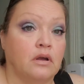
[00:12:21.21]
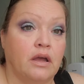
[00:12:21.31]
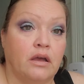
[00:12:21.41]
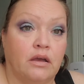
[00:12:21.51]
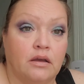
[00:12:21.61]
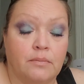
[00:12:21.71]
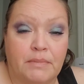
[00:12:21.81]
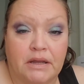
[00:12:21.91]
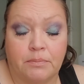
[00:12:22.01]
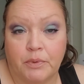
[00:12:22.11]
a
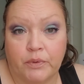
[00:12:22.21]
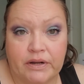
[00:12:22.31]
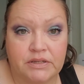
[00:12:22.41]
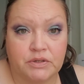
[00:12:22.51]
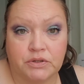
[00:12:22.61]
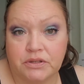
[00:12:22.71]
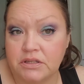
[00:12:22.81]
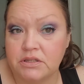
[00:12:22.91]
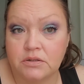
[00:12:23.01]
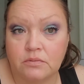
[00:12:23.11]
makeup eraser
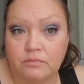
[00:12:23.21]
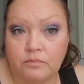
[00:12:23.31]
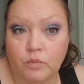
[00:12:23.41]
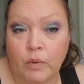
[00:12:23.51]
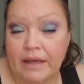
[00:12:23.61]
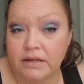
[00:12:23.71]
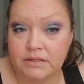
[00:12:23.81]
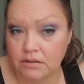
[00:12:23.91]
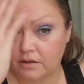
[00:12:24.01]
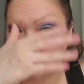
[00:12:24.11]
that's
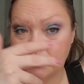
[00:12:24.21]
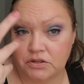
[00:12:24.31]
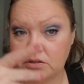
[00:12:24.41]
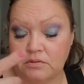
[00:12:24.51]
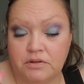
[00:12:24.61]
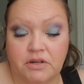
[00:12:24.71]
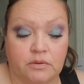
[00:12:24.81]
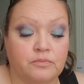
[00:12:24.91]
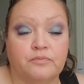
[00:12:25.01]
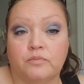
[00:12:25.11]
wet and just, you
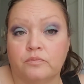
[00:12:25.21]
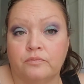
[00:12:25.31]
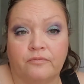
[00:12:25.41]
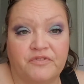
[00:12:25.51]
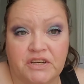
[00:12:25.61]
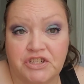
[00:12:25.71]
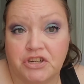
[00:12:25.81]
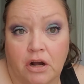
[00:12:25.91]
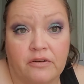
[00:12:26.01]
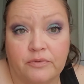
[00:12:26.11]
know, finish
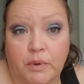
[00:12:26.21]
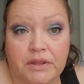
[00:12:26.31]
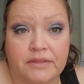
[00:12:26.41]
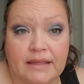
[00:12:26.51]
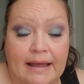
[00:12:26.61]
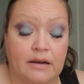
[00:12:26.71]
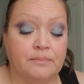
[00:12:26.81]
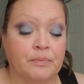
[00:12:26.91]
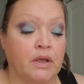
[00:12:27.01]
it off with that.